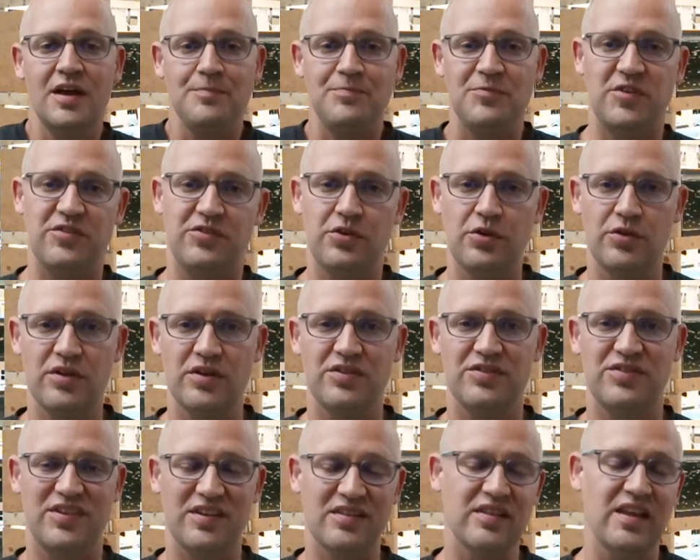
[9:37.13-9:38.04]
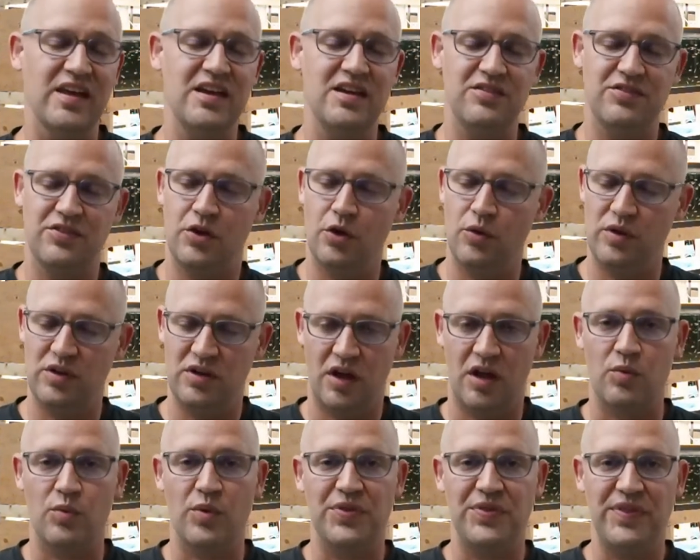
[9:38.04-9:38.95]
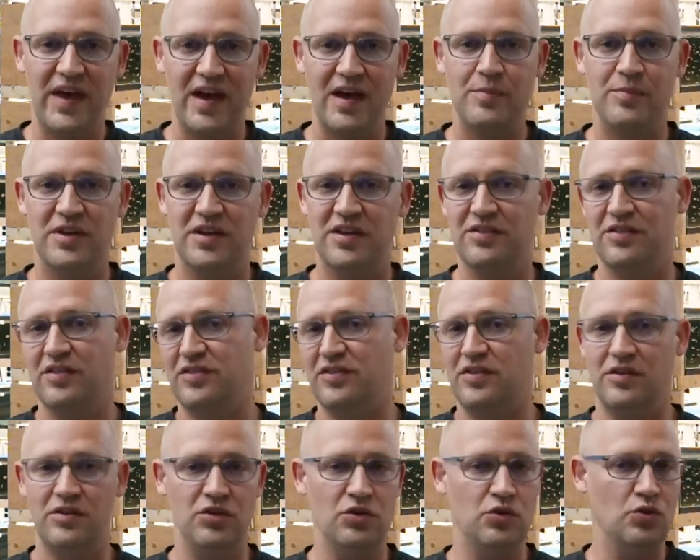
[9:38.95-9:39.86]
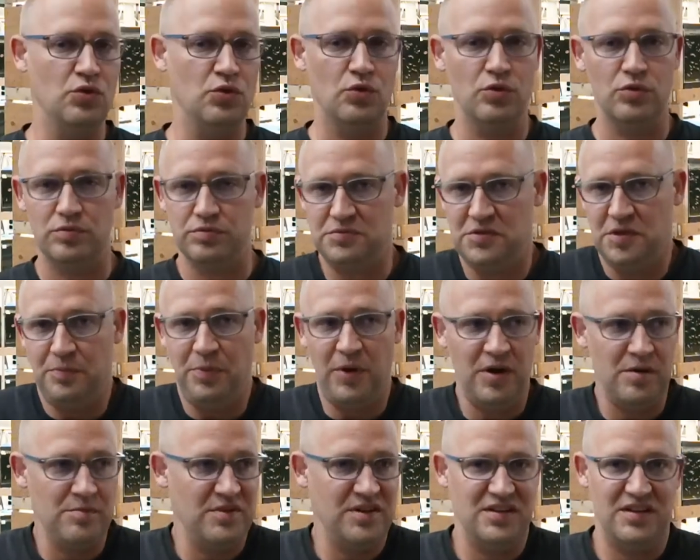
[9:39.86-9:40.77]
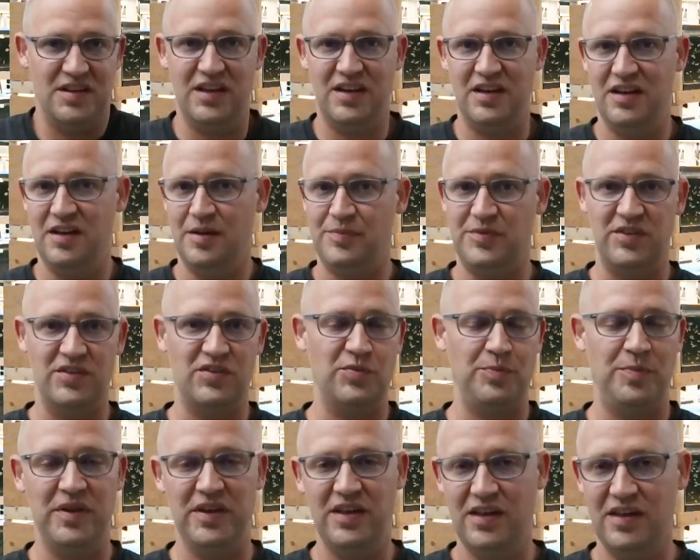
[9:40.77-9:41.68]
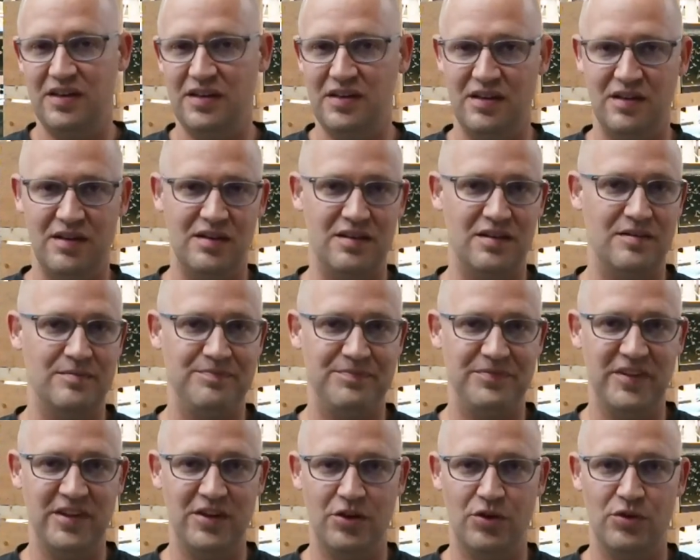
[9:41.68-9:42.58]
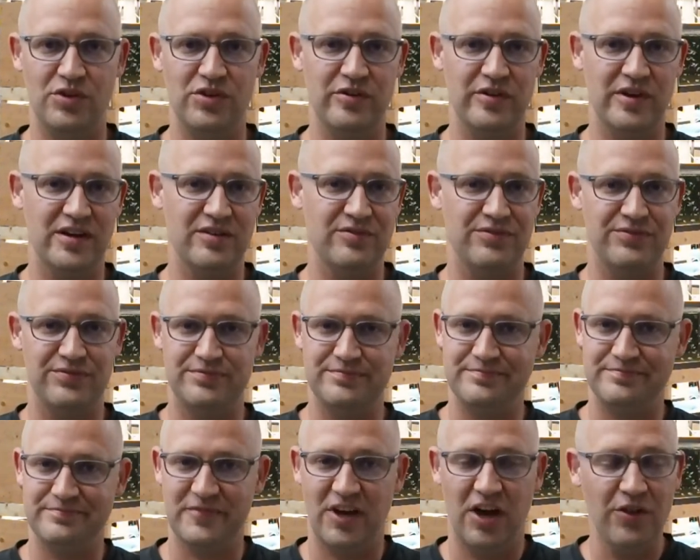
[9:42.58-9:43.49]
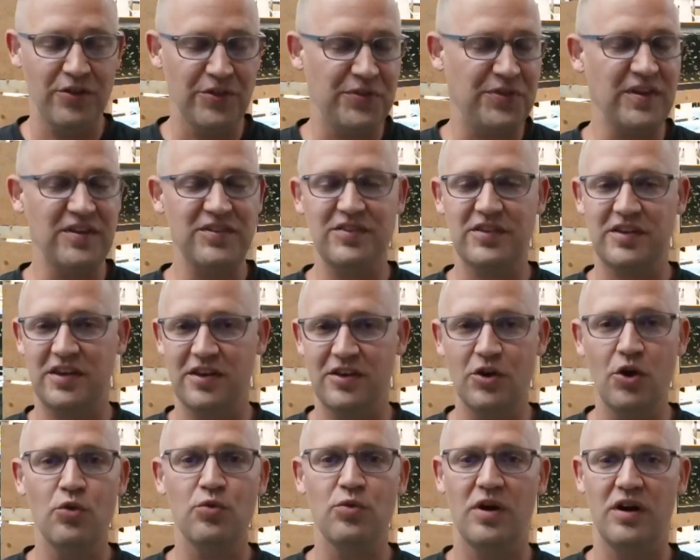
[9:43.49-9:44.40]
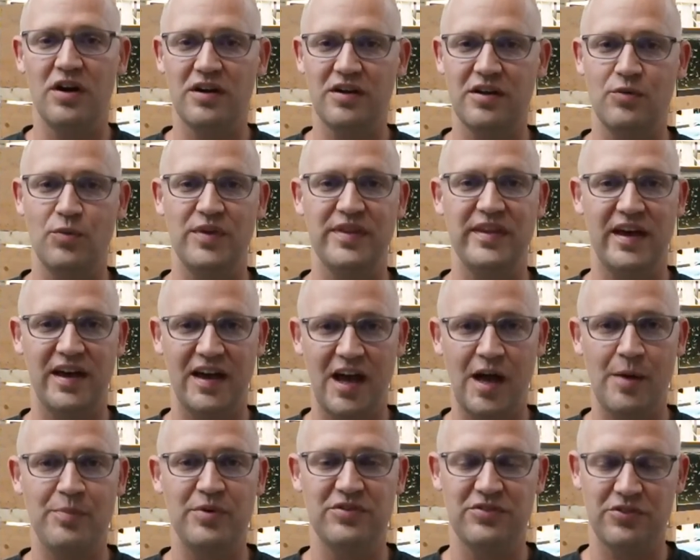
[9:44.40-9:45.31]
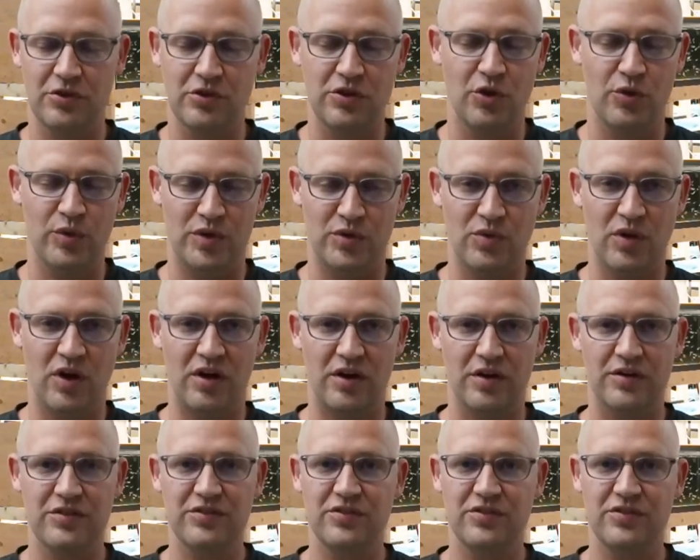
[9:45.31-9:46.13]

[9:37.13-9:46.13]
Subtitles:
and so there's delays going on with that because it's a new department getting up to speed, and you have all the things that can go wrong when that happens are going wrong.